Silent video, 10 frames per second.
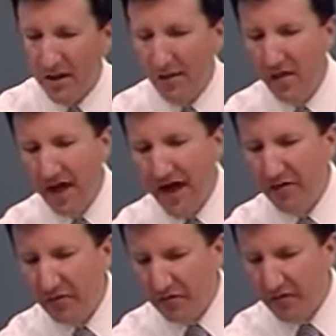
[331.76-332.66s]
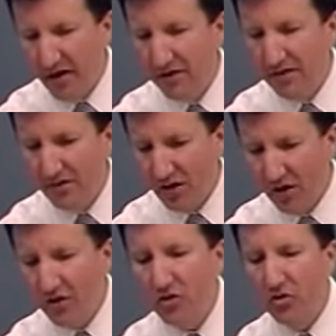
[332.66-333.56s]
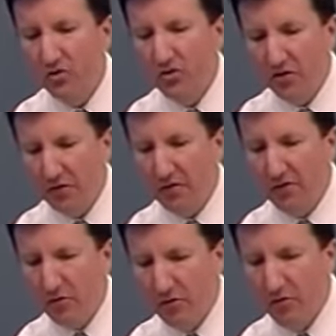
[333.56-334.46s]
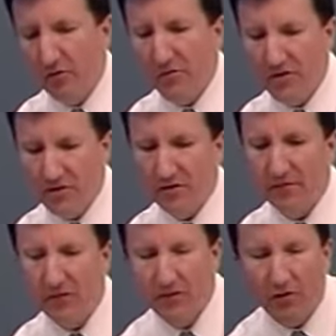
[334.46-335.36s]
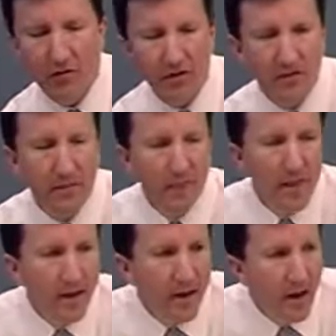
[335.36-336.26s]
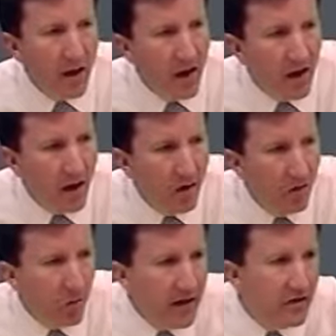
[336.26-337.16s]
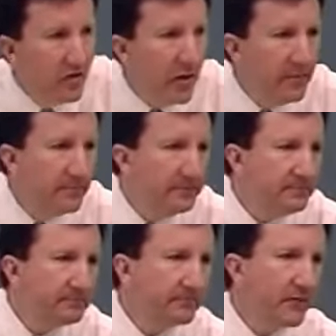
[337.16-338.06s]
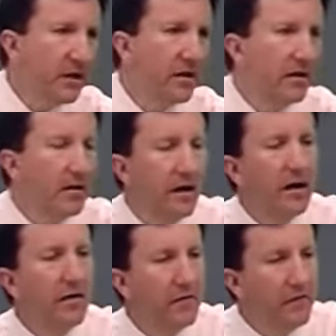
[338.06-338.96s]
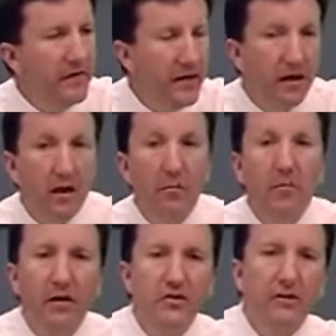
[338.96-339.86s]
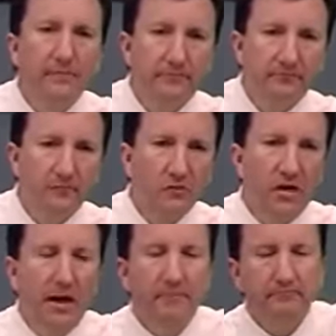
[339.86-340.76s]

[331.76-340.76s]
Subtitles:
that funds are used to further the mission of the church? We do it via a budget, okay?